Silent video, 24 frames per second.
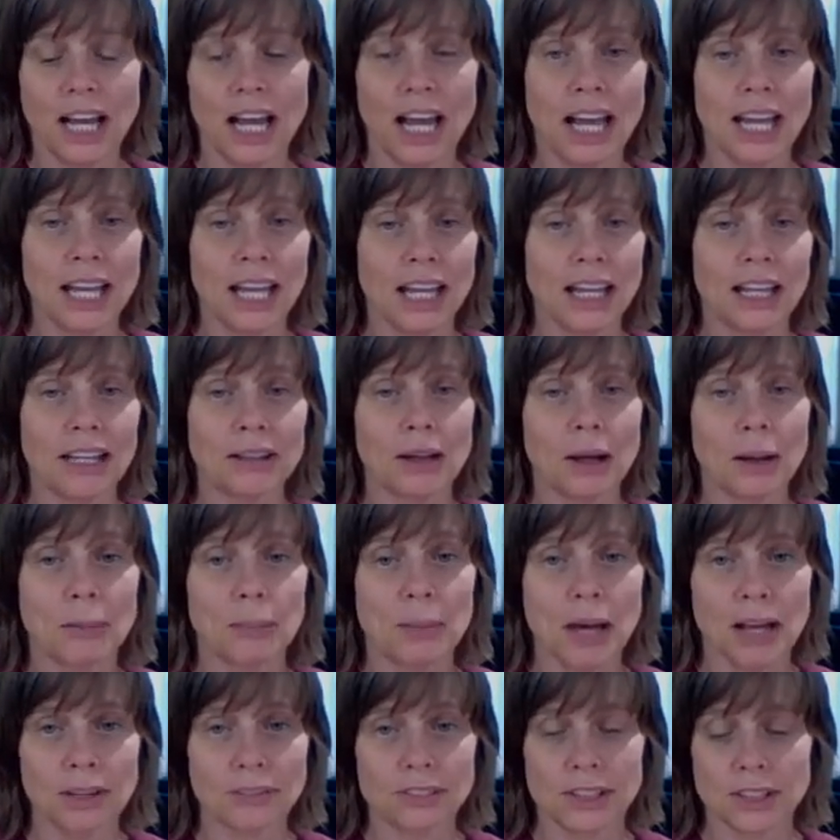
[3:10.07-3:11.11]
and
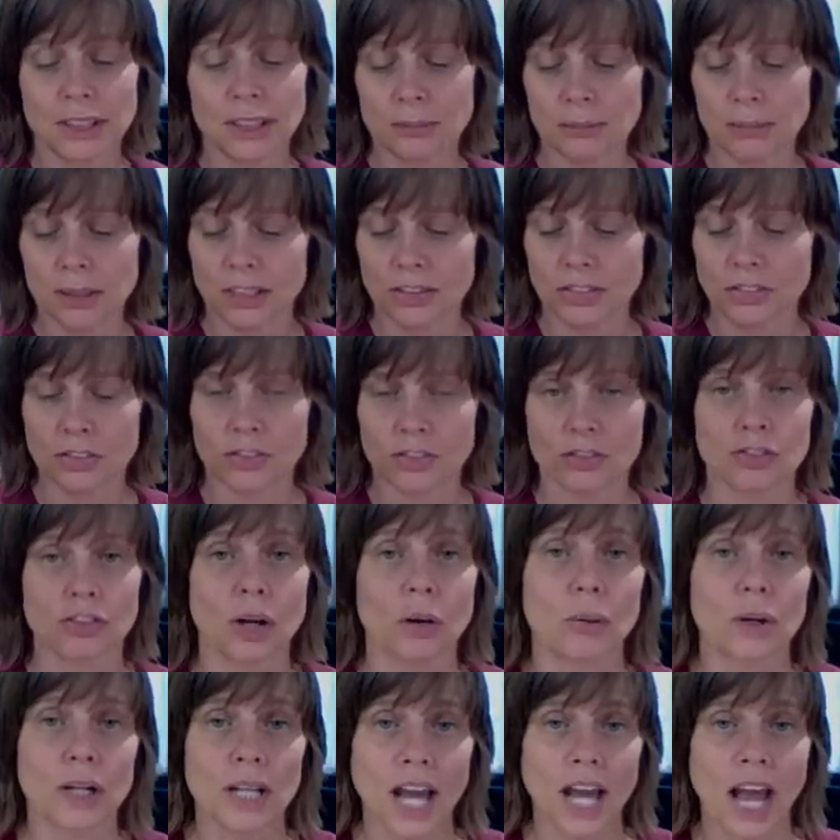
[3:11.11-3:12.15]
about 10 minutes or
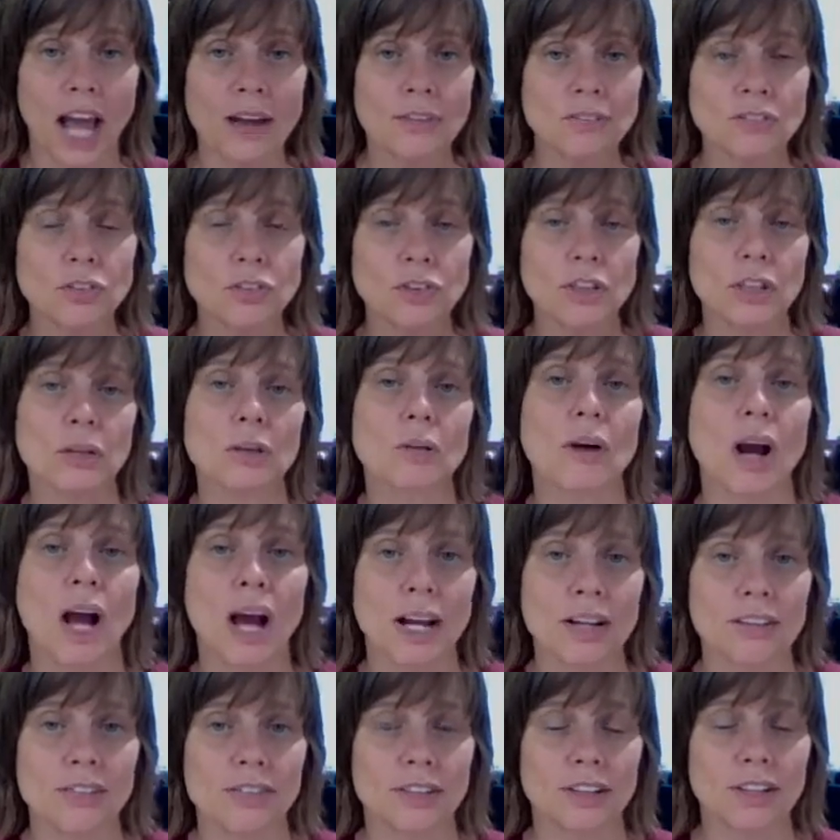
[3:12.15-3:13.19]
so. after you
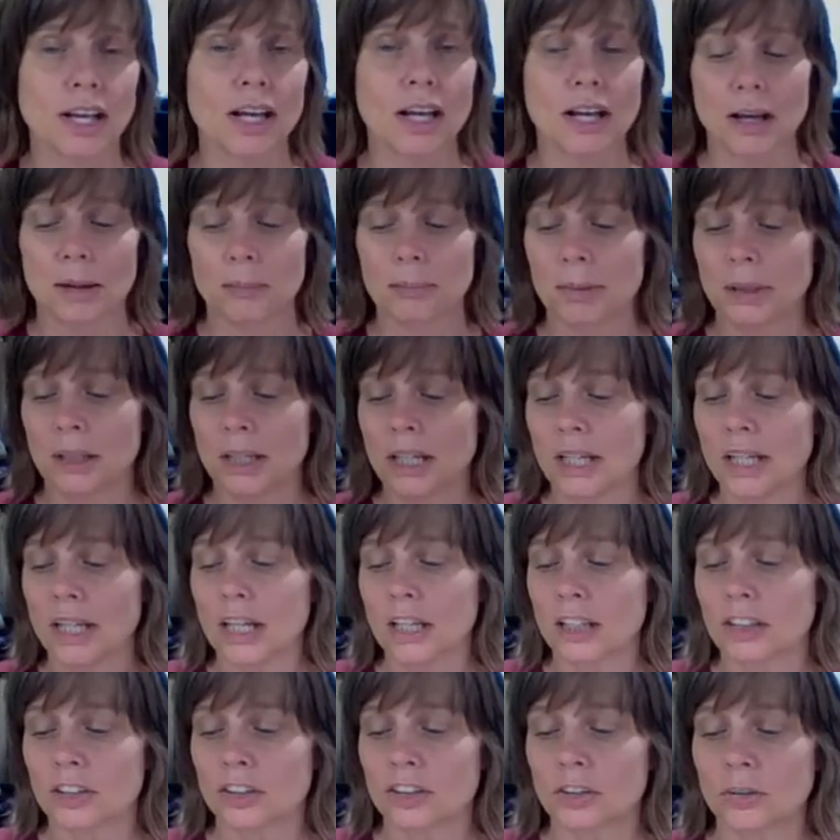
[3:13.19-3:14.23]
ice it up,
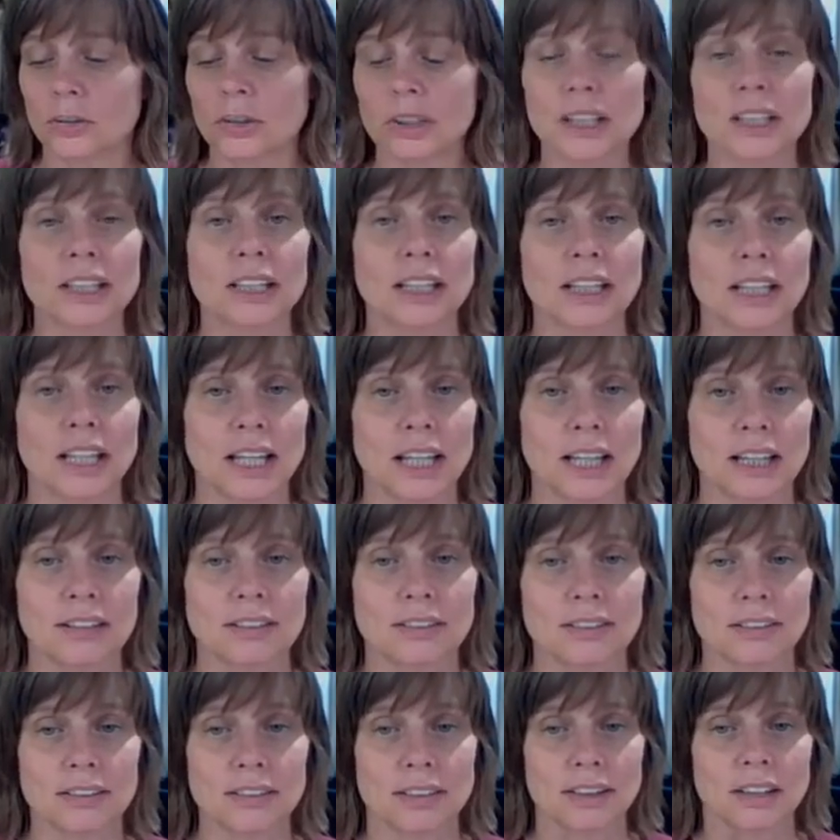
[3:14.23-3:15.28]
you can
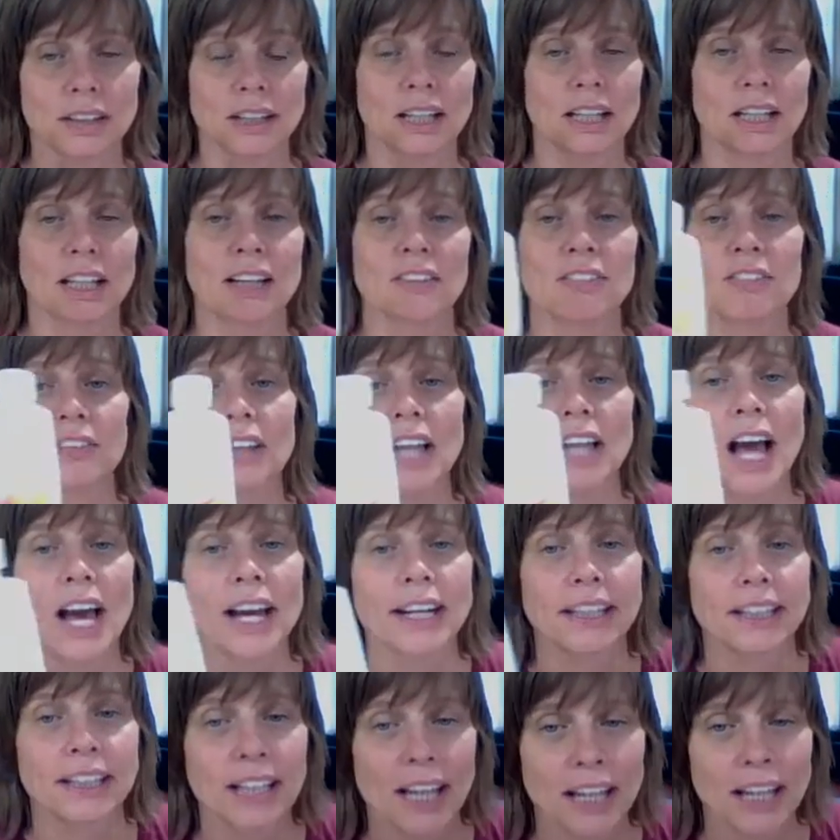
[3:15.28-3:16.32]
get it's
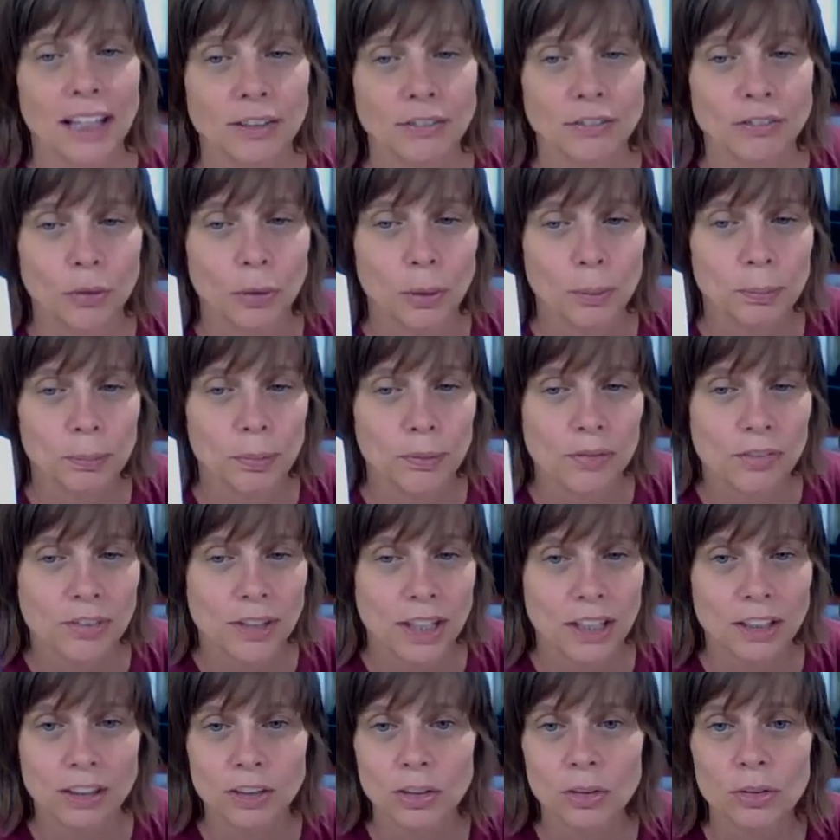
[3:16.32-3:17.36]
lidocaine
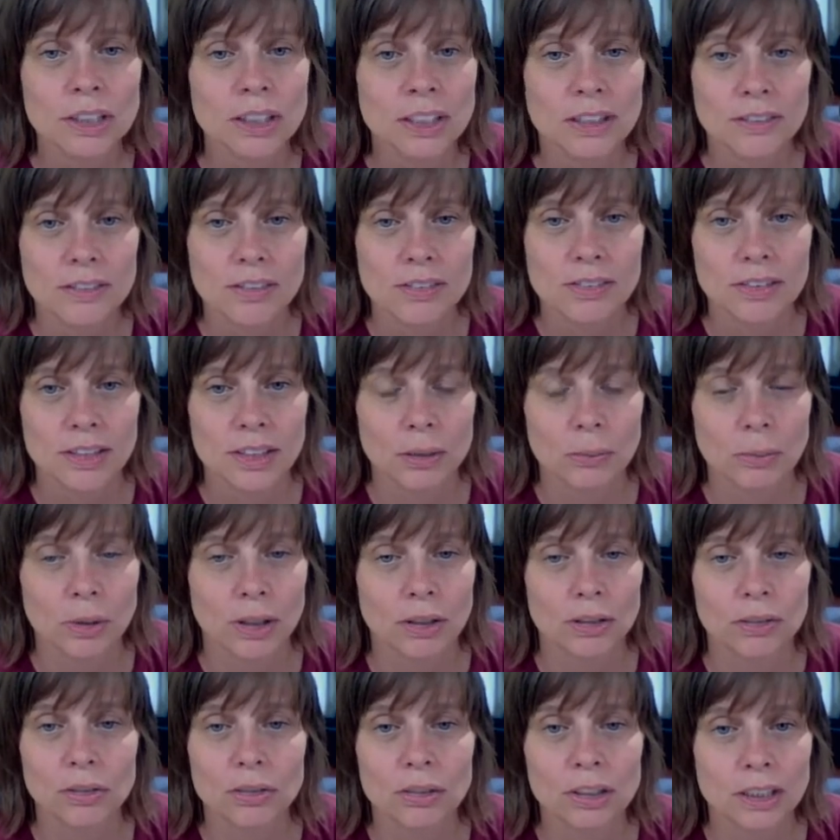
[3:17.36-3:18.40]
4%. You can get this anywhere.
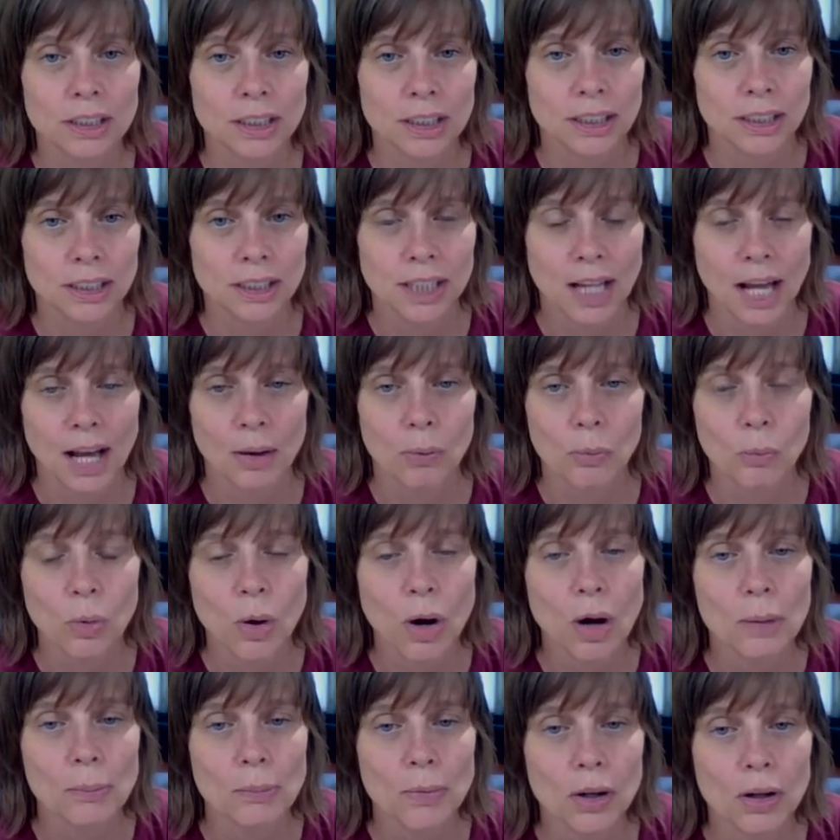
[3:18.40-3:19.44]
You can get it at
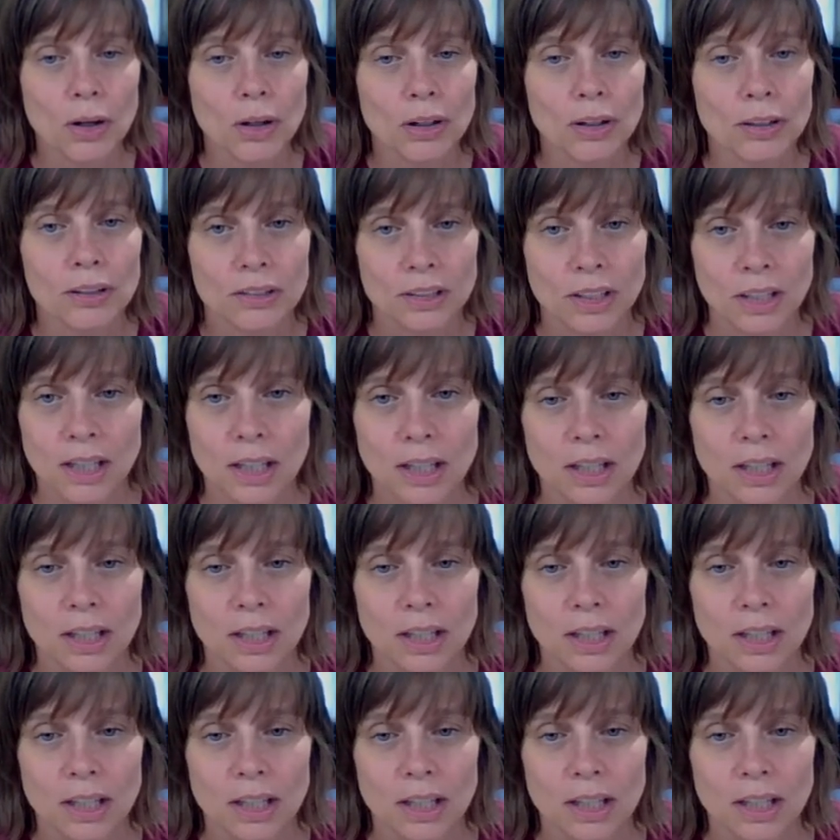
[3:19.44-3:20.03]
Walmart,